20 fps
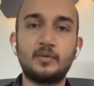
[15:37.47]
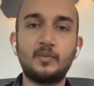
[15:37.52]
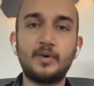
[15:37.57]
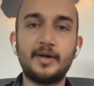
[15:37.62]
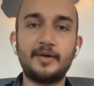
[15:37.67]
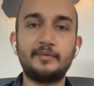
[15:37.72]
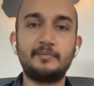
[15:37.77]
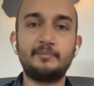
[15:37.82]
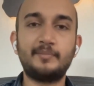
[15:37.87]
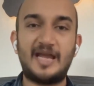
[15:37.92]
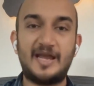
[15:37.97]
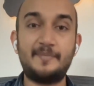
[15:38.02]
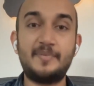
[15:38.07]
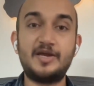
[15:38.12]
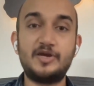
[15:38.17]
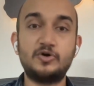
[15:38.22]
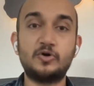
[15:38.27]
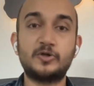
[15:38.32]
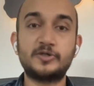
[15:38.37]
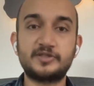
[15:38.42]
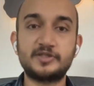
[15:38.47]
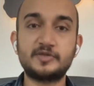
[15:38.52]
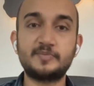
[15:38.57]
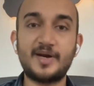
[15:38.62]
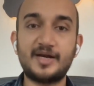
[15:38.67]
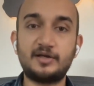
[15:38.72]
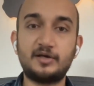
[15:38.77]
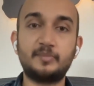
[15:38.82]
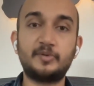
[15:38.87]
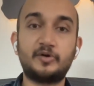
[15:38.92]
one? Maybe yours is
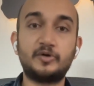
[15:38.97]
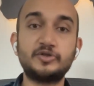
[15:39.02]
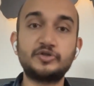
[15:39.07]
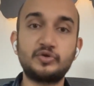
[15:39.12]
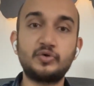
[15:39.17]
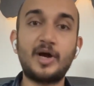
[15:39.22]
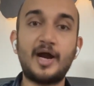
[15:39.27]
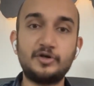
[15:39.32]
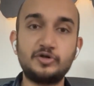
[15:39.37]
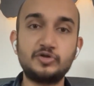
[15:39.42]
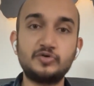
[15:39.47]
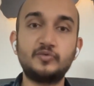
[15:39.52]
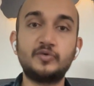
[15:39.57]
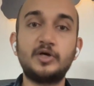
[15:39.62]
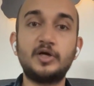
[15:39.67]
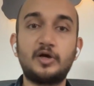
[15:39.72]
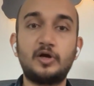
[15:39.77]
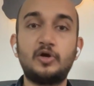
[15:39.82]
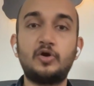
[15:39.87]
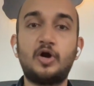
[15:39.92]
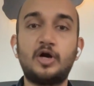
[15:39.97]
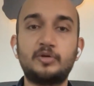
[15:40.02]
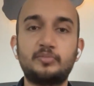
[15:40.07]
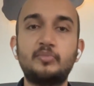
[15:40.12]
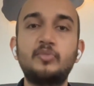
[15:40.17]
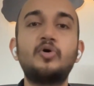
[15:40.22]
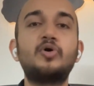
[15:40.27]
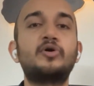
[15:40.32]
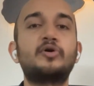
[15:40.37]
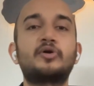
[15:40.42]
better because you had to work a
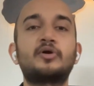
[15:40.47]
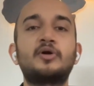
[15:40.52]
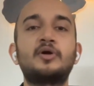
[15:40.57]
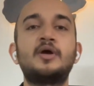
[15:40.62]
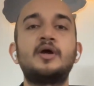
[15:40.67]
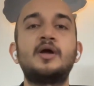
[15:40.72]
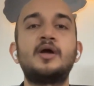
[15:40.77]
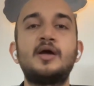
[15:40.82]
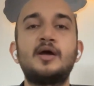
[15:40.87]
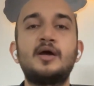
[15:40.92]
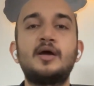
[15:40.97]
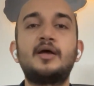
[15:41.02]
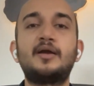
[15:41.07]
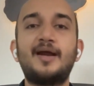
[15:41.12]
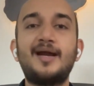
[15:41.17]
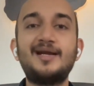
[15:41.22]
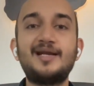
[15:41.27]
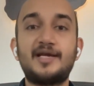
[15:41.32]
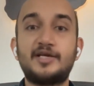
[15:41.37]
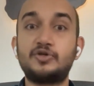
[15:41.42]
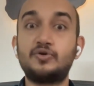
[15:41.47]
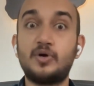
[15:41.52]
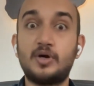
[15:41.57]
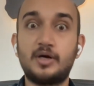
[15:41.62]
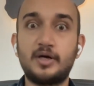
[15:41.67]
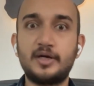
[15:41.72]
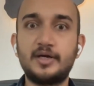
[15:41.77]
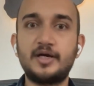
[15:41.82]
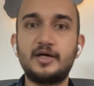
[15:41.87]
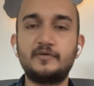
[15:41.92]
lot more, right? Like you
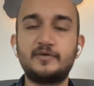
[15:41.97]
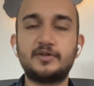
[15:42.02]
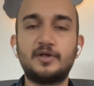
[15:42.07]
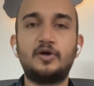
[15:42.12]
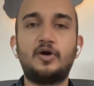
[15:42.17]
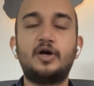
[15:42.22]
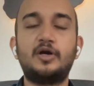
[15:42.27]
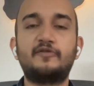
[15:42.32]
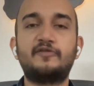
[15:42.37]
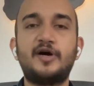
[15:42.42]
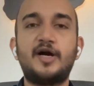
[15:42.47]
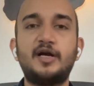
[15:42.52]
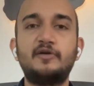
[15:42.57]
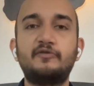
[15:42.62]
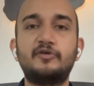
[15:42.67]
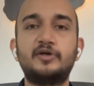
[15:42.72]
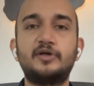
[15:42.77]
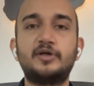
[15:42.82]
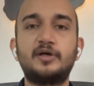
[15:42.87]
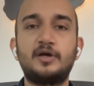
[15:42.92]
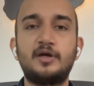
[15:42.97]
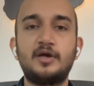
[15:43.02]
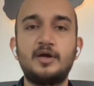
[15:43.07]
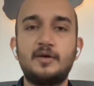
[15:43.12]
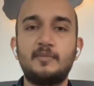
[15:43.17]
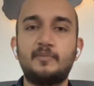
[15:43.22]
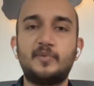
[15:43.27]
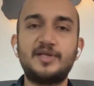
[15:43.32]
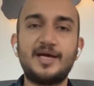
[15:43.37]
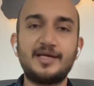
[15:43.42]
earned it with a lot of hard work.
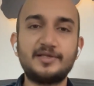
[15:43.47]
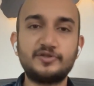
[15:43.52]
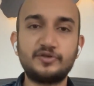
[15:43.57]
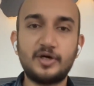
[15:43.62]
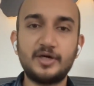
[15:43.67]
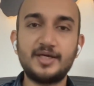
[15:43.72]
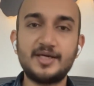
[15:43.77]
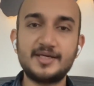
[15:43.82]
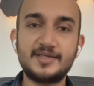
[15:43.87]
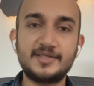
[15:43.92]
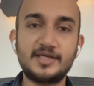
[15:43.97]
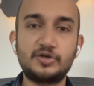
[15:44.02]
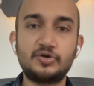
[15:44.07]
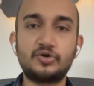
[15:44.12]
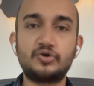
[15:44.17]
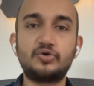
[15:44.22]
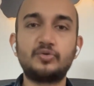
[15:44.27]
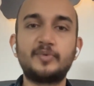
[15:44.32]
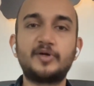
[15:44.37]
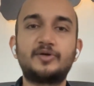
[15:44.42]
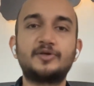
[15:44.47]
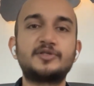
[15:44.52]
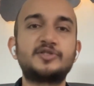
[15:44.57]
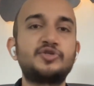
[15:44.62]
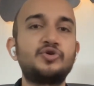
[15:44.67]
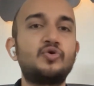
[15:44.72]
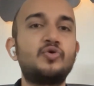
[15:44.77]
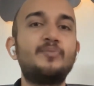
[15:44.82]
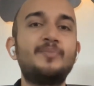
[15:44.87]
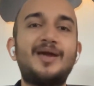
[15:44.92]
But that's not easy to do
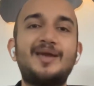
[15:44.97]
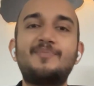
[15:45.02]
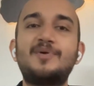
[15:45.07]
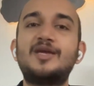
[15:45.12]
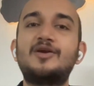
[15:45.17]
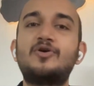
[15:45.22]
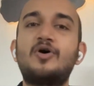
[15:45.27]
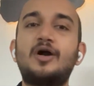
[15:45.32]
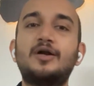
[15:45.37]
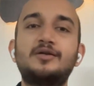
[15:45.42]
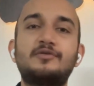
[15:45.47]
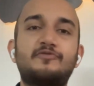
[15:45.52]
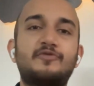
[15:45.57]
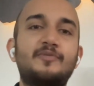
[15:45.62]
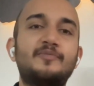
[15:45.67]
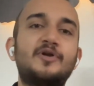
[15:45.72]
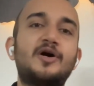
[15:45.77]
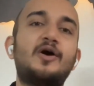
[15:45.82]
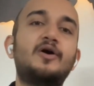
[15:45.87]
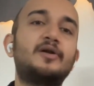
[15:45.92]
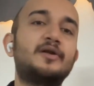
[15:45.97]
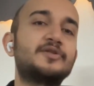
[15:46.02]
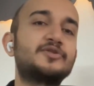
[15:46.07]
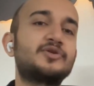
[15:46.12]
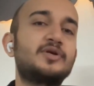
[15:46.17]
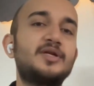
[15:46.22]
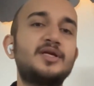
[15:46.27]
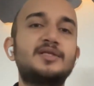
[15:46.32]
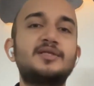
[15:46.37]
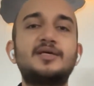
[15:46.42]
because you maybe got it from
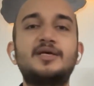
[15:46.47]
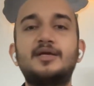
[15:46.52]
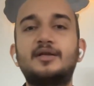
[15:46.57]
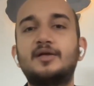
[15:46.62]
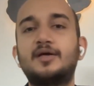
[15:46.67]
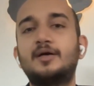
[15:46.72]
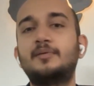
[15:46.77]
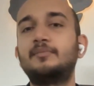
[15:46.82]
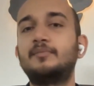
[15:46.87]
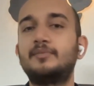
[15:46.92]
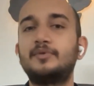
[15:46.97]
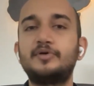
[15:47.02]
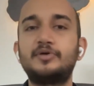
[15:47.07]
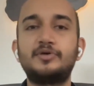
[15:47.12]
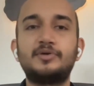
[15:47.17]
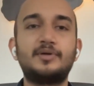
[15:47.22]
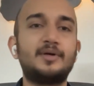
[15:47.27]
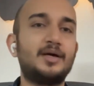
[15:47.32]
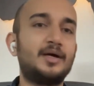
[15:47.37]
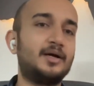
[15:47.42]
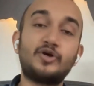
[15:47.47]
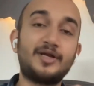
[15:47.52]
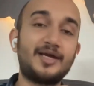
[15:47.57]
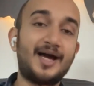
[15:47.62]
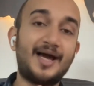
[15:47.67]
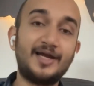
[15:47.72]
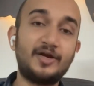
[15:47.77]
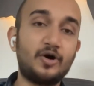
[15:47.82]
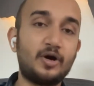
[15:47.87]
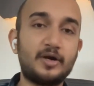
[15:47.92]
Dowlands on Ethereum. Sorry,
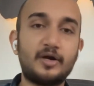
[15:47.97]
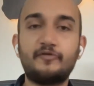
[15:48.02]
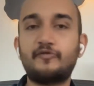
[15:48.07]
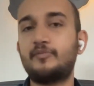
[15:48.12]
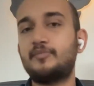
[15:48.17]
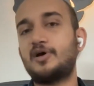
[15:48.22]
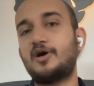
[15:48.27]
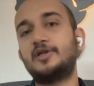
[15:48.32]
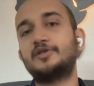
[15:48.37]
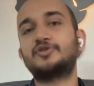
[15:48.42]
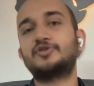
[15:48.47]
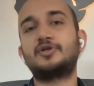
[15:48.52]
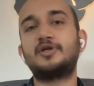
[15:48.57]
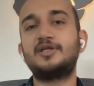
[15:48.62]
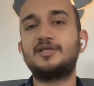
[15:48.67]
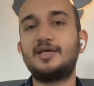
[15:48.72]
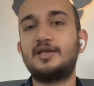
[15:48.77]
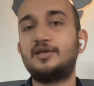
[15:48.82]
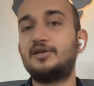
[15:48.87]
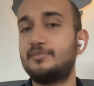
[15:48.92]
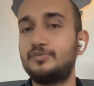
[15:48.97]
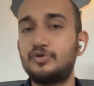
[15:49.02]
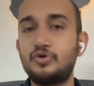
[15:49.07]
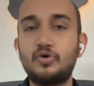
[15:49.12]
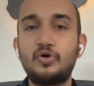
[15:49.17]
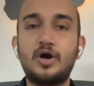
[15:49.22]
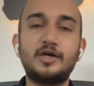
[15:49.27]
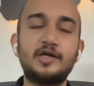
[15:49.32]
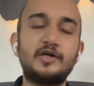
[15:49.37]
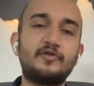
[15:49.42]
I got it from Dowlands on Ethereum.
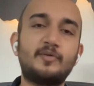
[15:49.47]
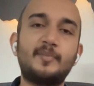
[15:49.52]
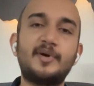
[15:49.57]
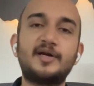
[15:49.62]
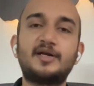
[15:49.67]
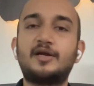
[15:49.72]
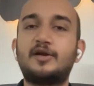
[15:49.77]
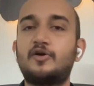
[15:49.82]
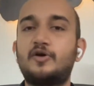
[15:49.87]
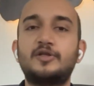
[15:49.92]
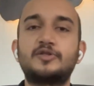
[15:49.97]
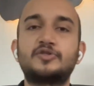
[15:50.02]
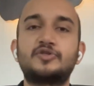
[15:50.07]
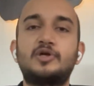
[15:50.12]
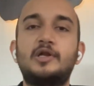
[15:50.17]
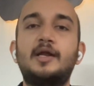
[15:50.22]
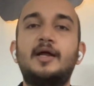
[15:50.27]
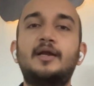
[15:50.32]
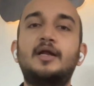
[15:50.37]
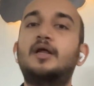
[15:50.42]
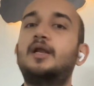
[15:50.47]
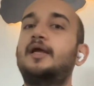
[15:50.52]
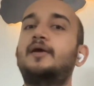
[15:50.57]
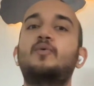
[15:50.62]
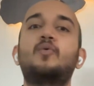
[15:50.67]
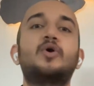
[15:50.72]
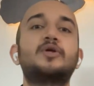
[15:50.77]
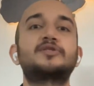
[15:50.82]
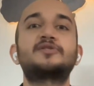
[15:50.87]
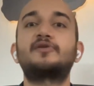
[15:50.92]
You got it from MetaRoy and Solana. Like,
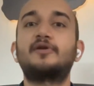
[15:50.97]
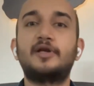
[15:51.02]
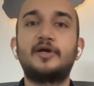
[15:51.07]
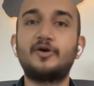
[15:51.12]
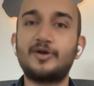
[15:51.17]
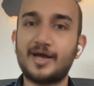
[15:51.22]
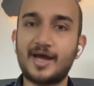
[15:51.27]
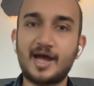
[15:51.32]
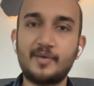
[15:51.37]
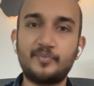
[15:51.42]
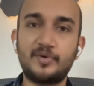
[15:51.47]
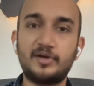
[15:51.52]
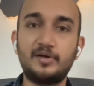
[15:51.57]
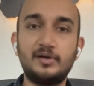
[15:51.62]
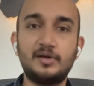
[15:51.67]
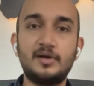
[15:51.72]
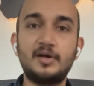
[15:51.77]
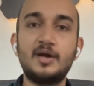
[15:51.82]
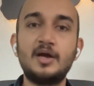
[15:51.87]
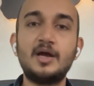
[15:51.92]
what's really going to happen?